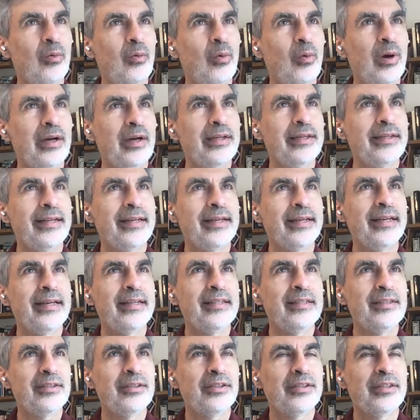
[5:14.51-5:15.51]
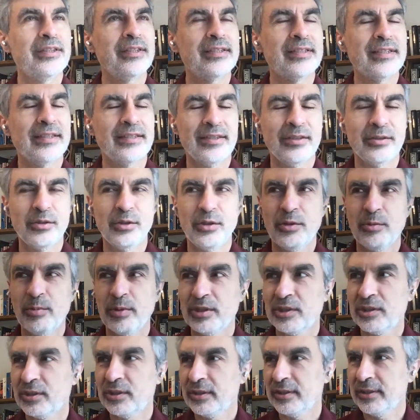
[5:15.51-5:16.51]
why did I get into this? That's a good
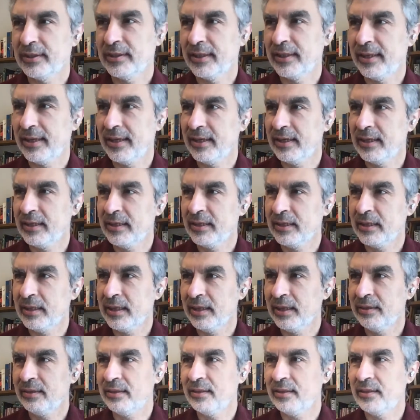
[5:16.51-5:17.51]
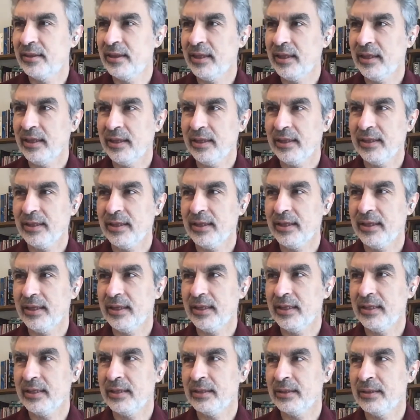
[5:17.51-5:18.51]
question. Uh, I think,
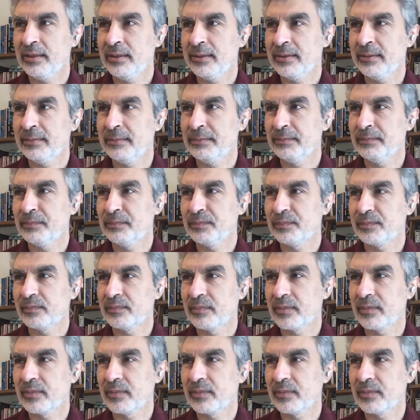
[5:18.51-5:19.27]
um,